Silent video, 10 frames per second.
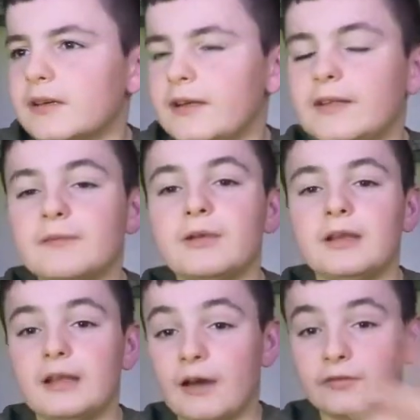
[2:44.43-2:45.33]
And then
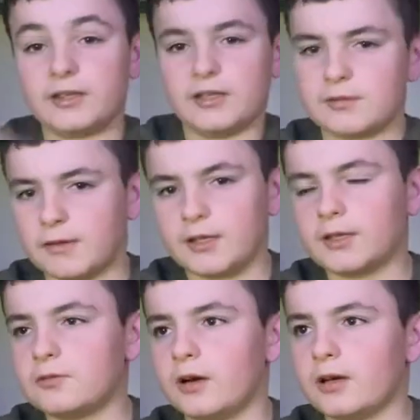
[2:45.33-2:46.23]
after this, we're going
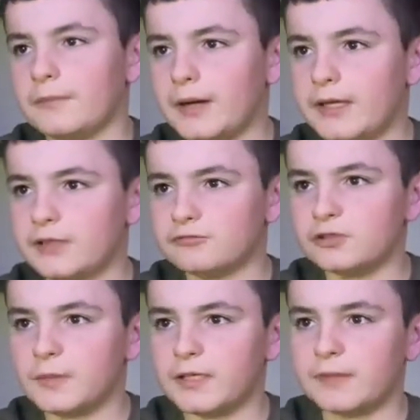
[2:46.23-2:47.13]
to go on to my
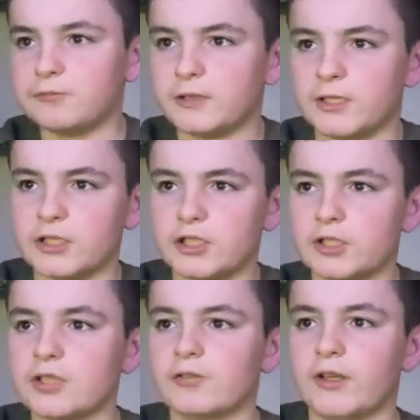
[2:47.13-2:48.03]
Europa League
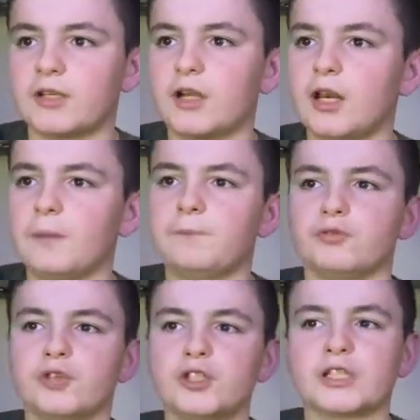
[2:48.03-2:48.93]
predictions. Club
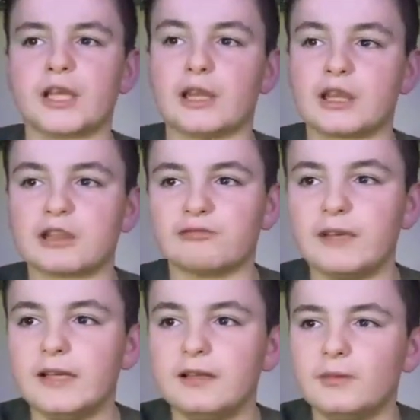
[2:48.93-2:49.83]
Bruges get a
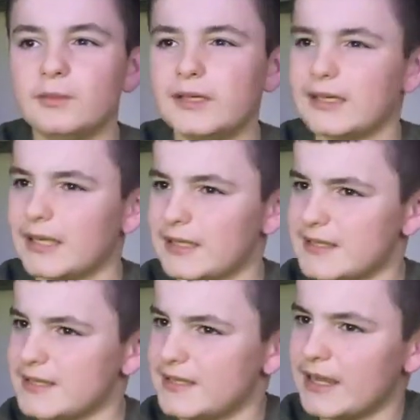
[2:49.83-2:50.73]
3-0 win
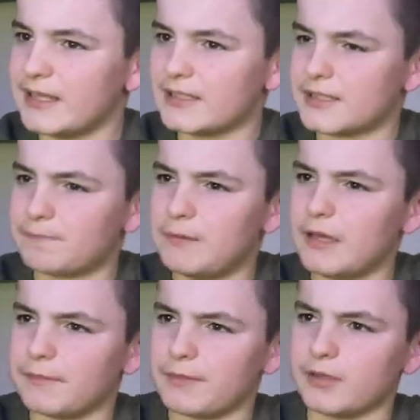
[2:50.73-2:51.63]
against Zenit
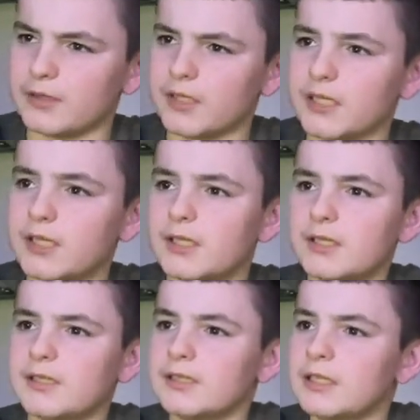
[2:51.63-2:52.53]
Peterburg.
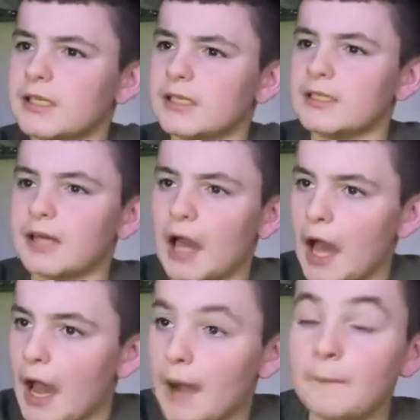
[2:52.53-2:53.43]

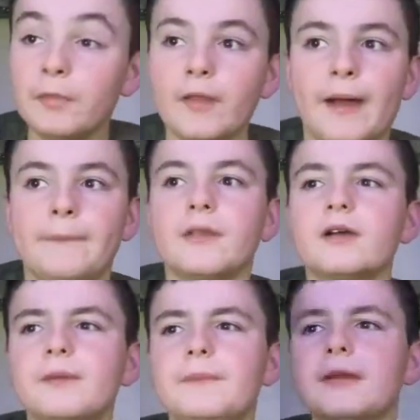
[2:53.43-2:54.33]
I'm I'm
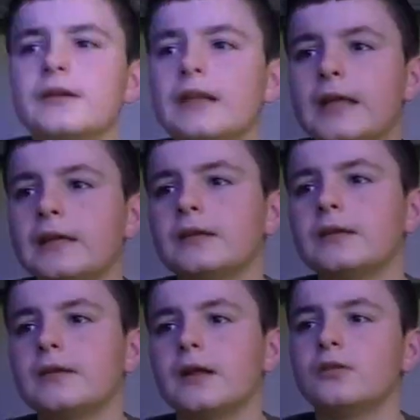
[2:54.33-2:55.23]
not a big like
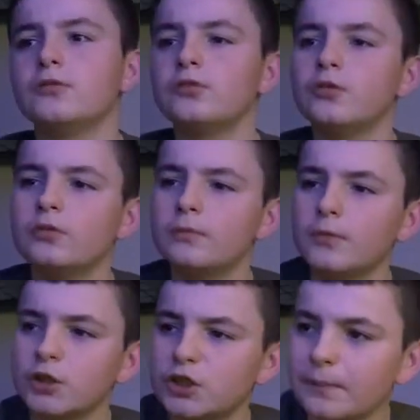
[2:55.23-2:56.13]
I don't know
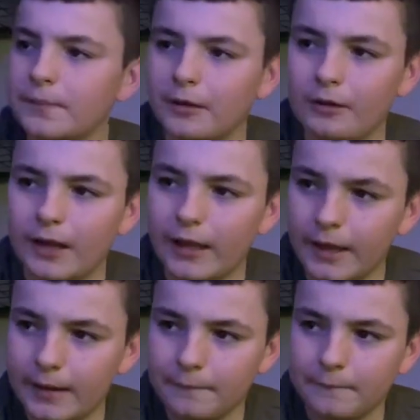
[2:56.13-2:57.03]
much about
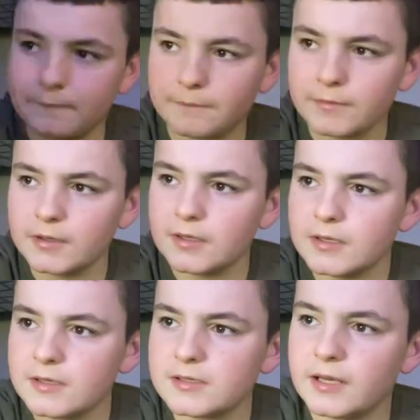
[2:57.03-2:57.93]
um
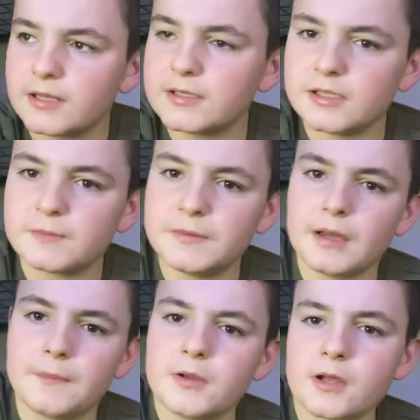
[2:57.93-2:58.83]
Zeratin's Peter